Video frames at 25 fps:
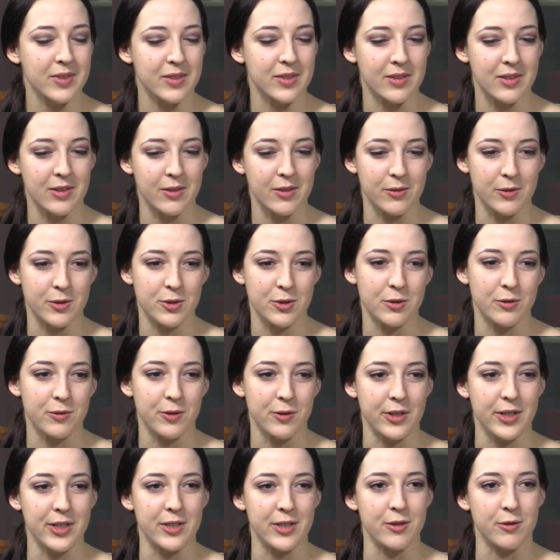there are two
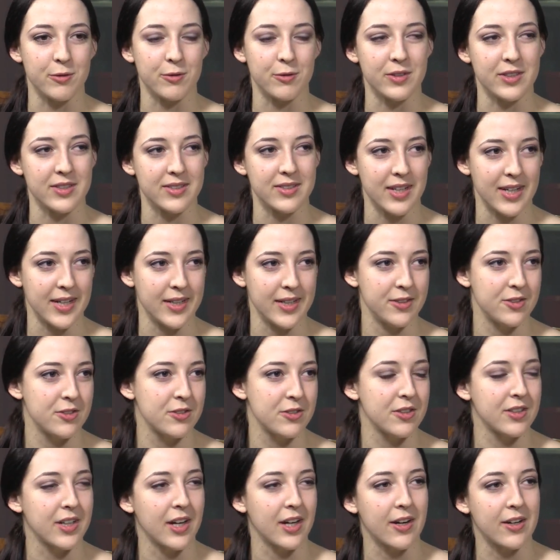very different sides
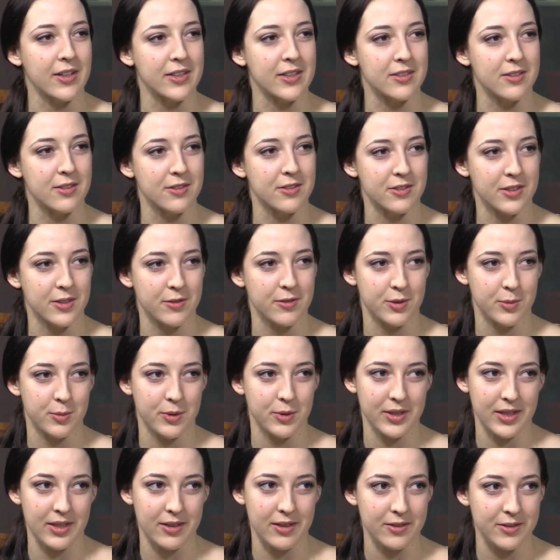to a character that you have to
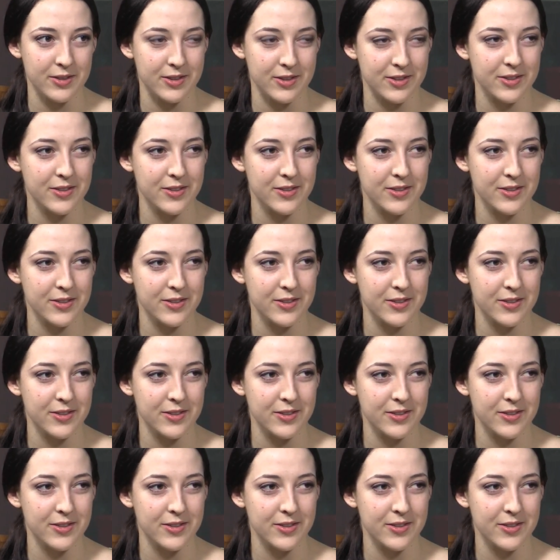bring out.